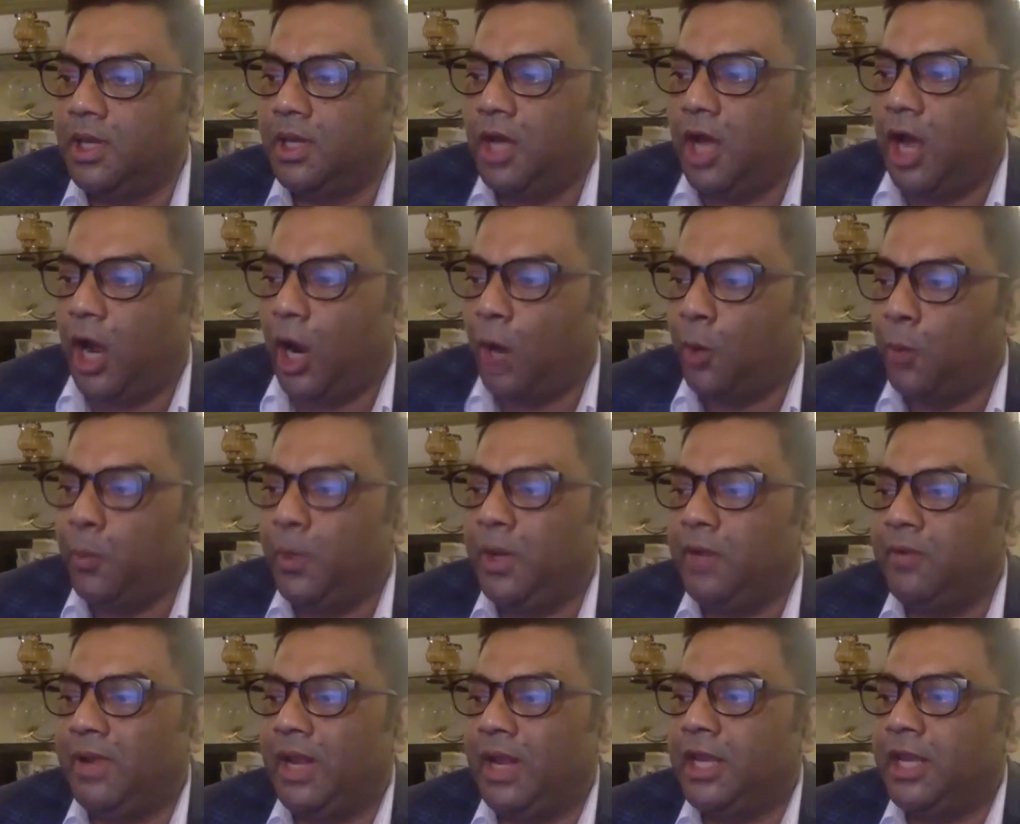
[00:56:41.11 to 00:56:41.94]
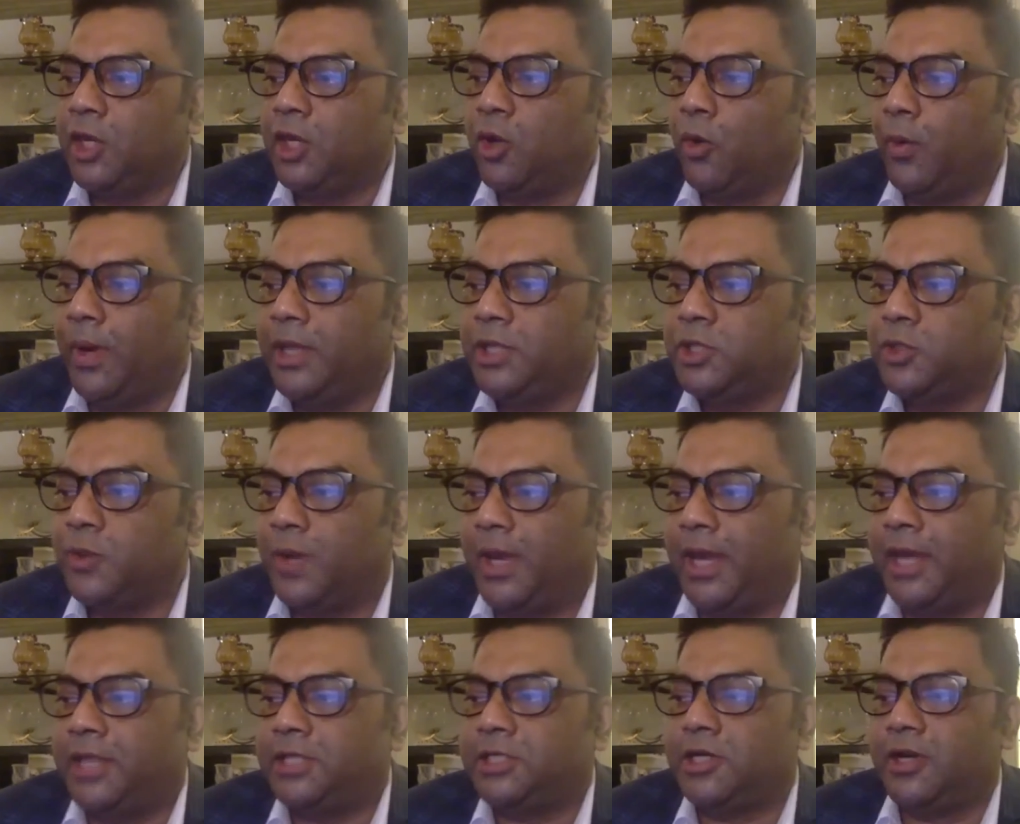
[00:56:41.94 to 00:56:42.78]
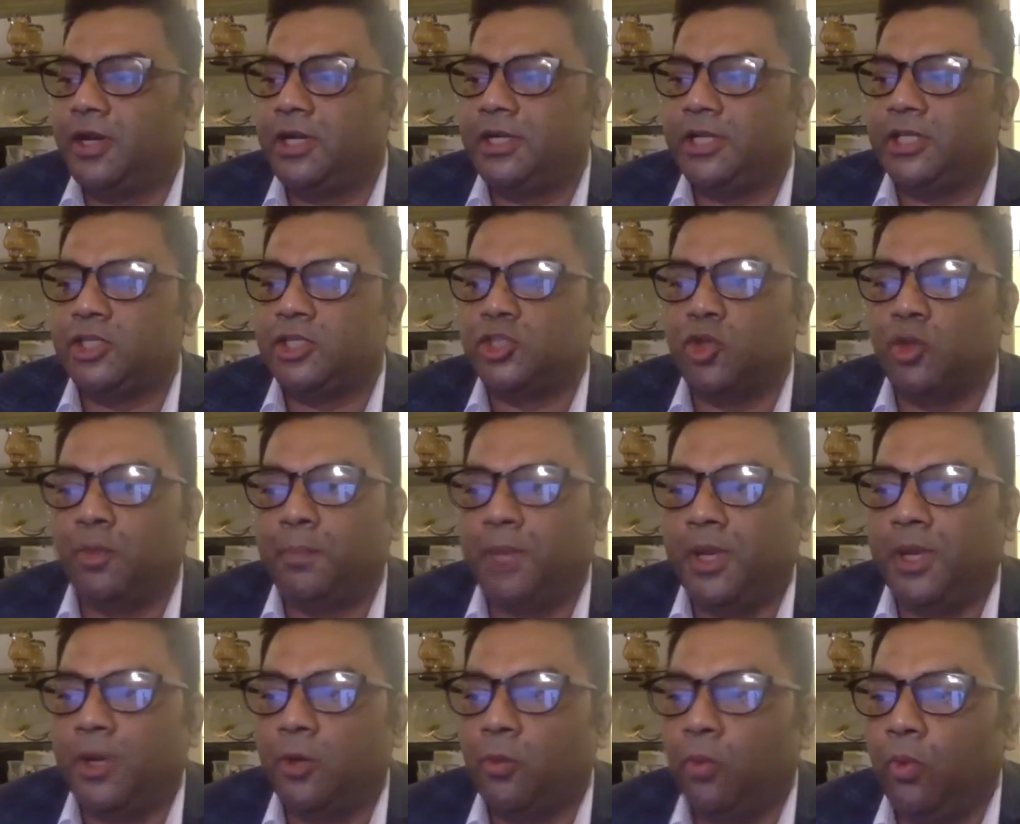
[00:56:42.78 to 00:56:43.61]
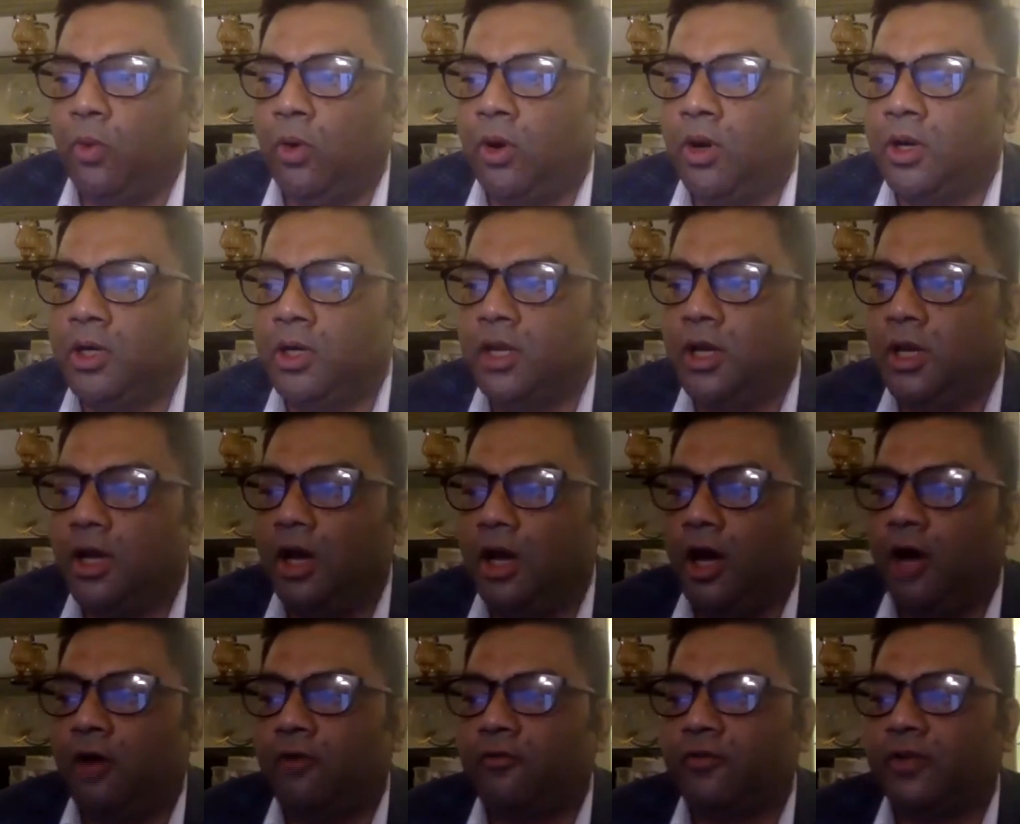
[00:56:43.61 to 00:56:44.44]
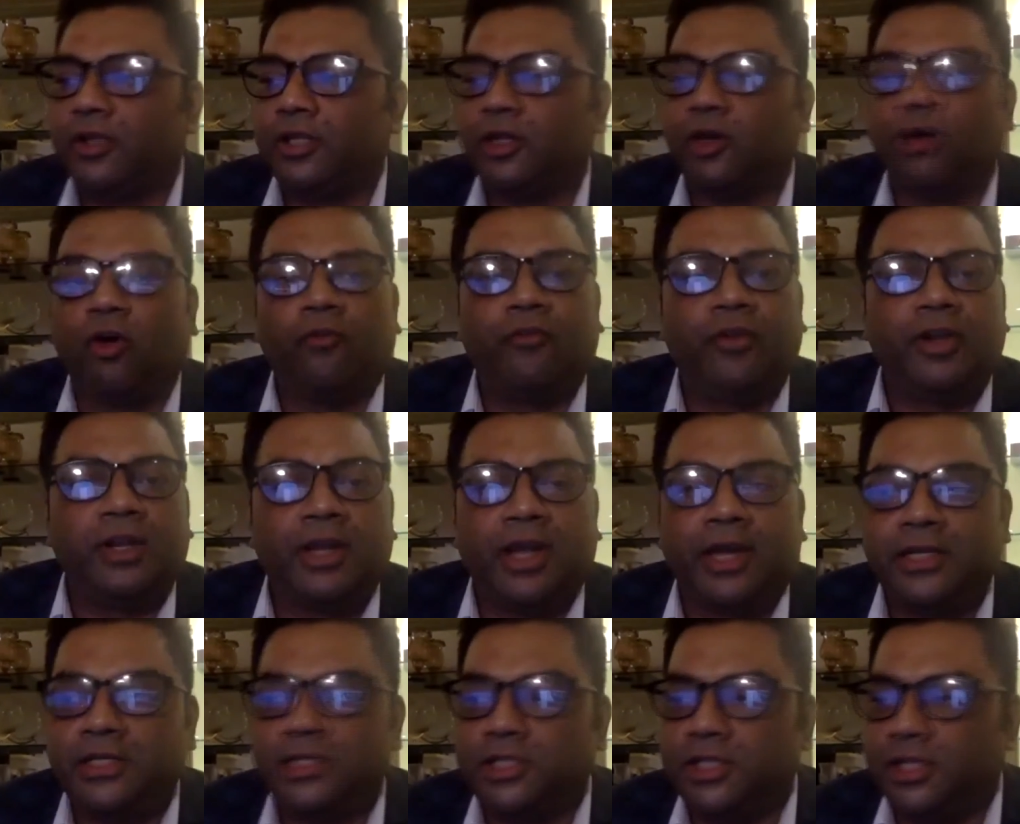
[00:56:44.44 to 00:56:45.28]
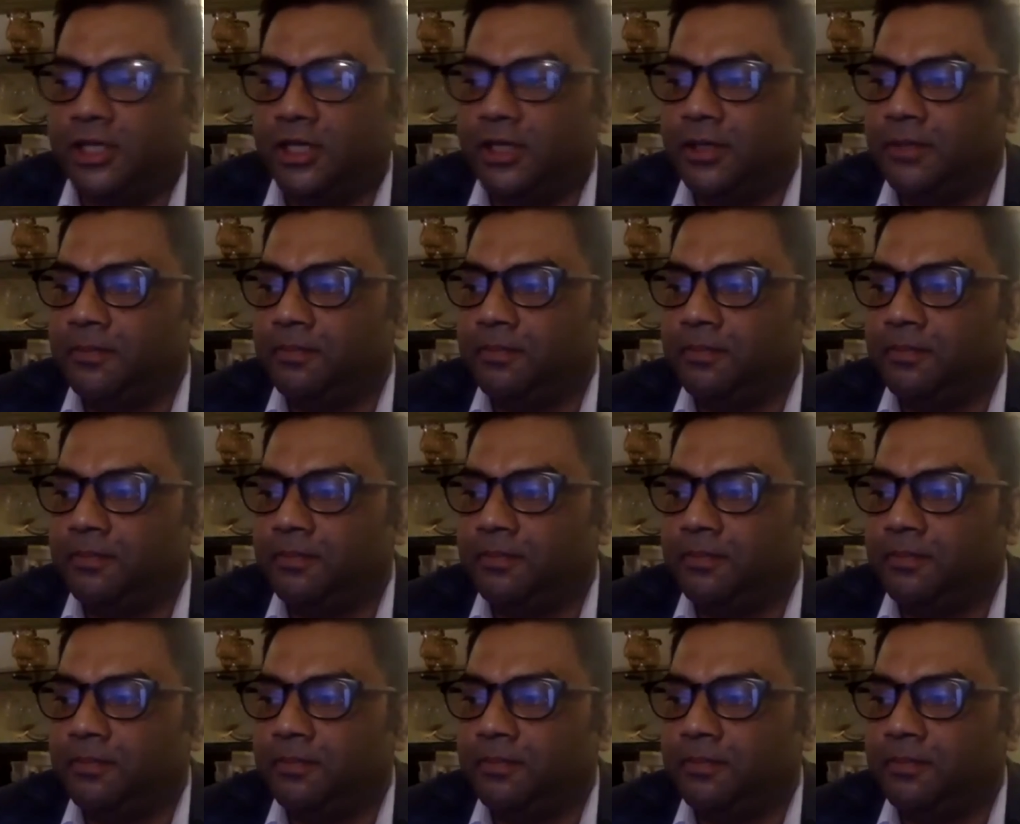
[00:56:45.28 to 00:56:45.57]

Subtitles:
Are we really going to enter a dystopian world after the COVID-19?